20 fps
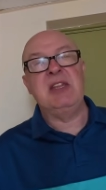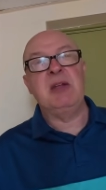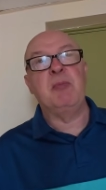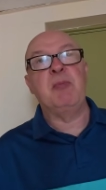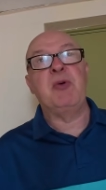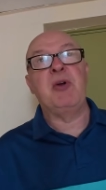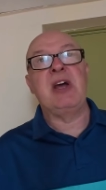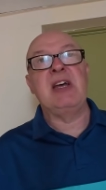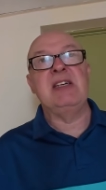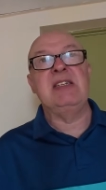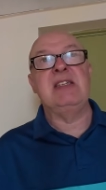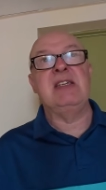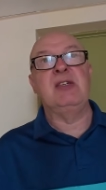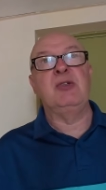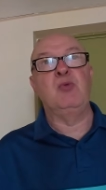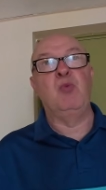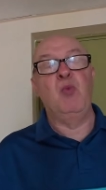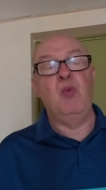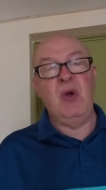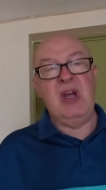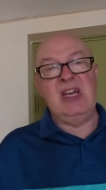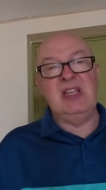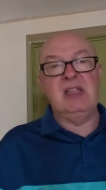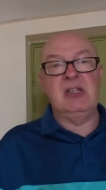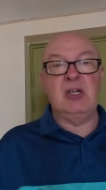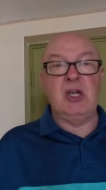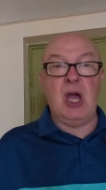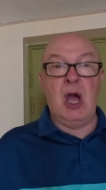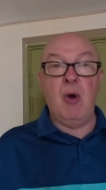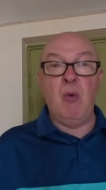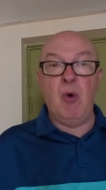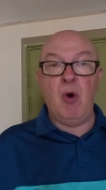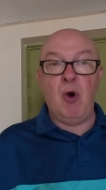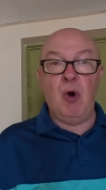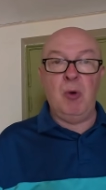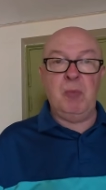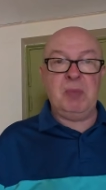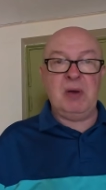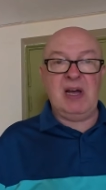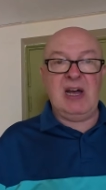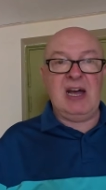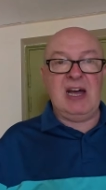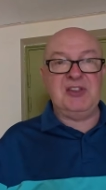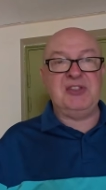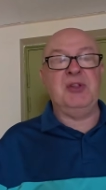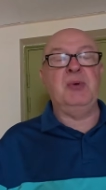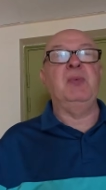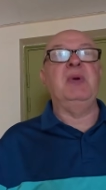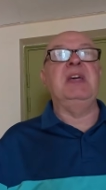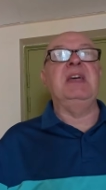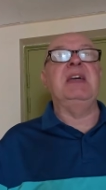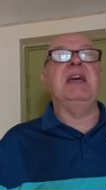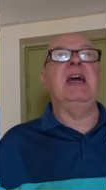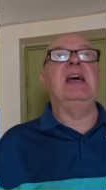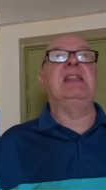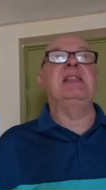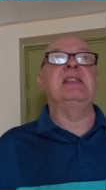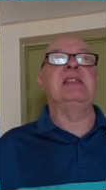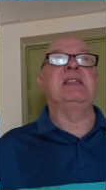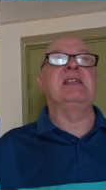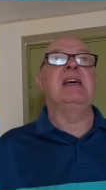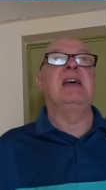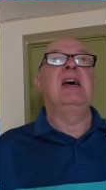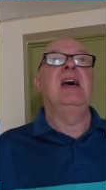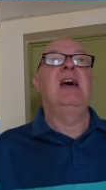the prices will go up at the weekend.